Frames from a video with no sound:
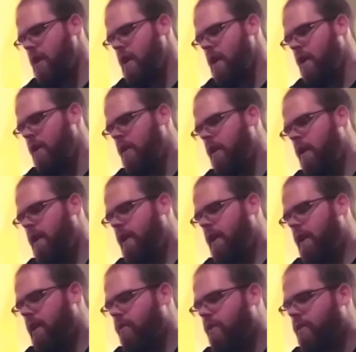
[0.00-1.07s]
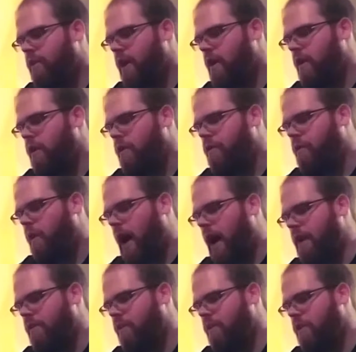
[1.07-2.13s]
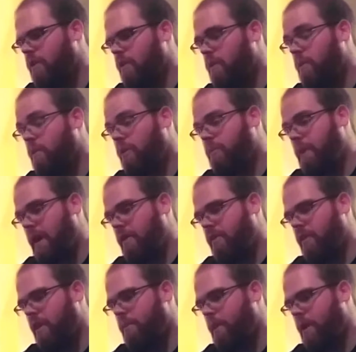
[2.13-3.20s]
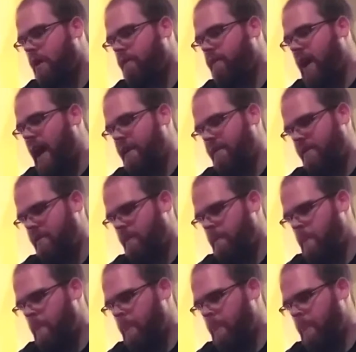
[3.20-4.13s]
It says here, Nosferatu, which means the bird of death,